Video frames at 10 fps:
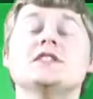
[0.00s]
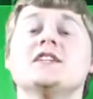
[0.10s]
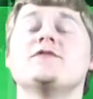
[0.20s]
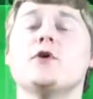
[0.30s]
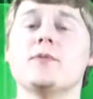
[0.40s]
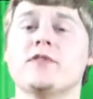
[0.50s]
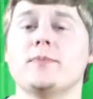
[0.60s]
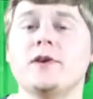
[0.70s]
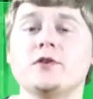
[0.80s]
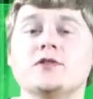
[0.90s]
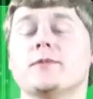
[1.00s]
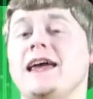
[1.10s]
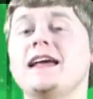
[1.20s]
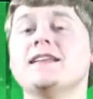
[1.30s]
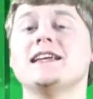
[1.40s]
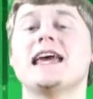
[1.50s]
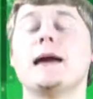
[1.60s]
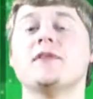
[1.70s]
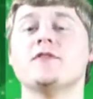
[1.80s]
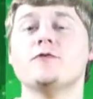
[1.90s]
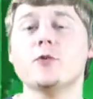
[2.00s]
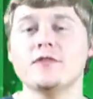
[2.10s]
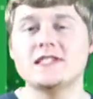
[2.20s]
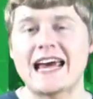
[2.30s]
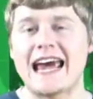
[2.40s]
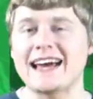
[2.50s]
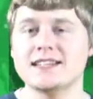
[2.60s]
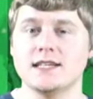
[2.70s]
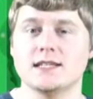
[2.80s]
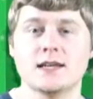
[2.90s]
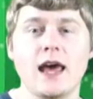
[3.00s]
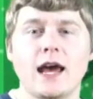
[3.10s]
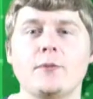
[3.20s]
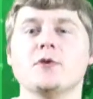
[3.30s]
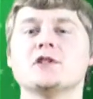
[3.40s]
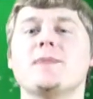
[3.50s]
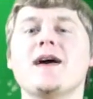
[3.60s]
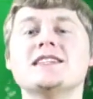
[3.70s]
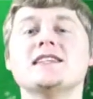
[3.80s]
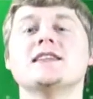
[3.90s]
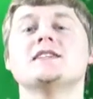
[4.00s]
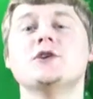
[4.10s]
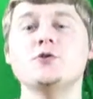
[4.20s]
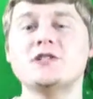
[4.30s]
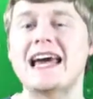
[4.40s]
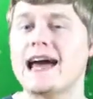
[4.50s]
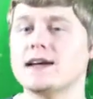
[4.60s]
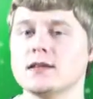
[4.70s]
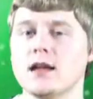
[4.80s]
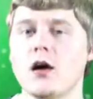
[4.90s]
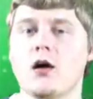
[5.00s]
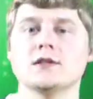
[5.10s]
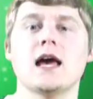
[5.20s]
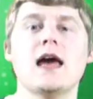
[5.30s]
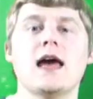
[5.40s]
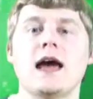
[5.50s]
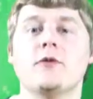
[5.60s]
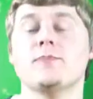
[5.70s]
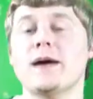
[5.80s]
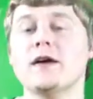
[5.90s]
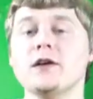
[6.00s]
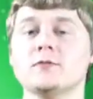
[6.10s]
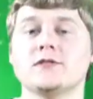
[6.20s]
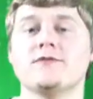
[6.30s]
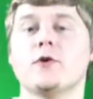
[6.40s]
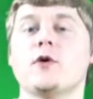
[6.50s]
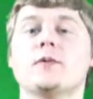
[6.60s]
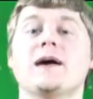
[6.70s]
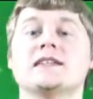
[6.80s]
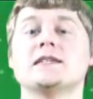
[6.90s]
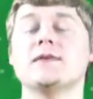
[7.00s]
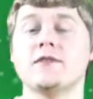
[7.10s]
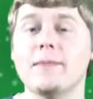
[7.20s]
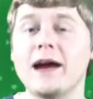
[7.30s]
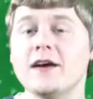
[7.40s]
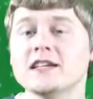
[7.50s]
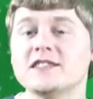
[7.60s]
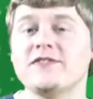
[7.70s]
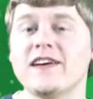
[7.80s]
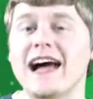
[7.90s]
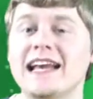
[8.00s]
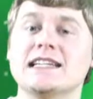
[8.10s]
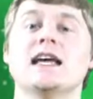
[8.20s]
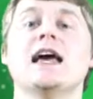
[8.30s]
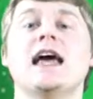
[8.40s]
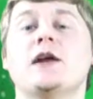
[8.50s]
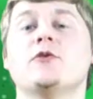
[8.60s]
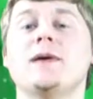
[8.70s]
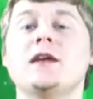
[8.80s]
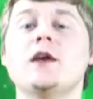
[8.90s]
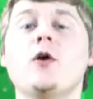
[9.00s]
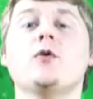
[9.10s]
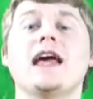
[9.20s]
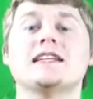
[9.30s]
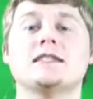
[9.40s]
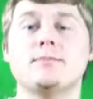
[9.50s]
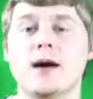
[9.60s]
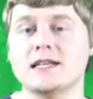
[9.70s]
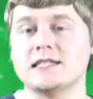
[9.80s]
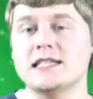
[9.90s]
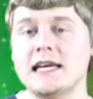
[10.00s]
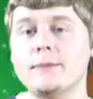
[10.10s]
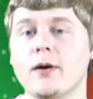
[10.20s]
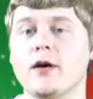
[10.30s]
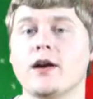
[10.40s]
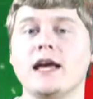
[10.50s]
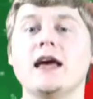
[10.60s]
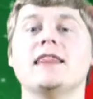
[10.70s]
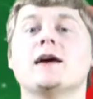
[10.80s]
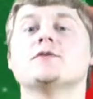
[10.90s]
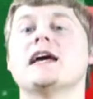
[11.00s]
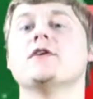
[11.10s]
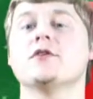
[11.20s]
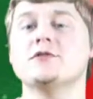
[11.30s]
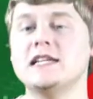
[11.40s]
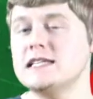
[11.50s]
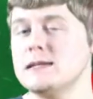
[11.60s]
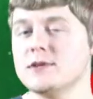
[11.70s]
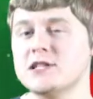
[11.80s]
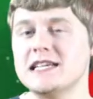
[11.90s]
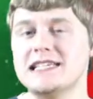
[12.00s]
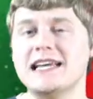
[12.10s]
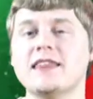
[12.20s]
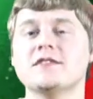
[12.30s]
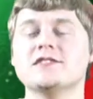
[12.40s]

such form of abuse from England came in the form of taxes. In response to these new tax laws, a rebellion was formed by some of America's finest and would be known as the Boston Tea Party that was held on December 16th of